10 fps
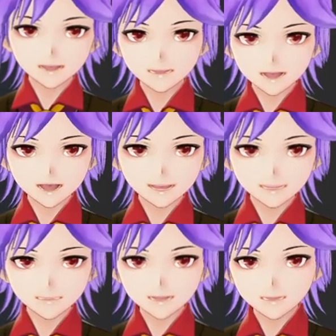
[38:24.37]
case you
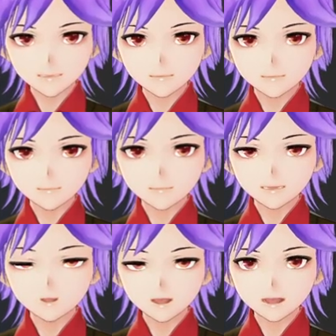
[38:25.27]
you
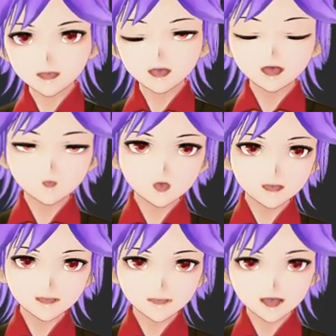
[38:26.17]
don't remember what those
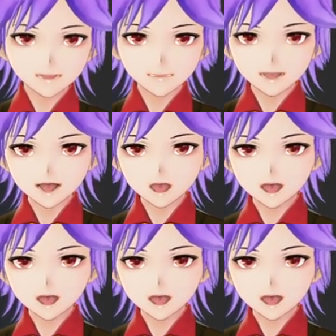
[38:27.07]
busts are,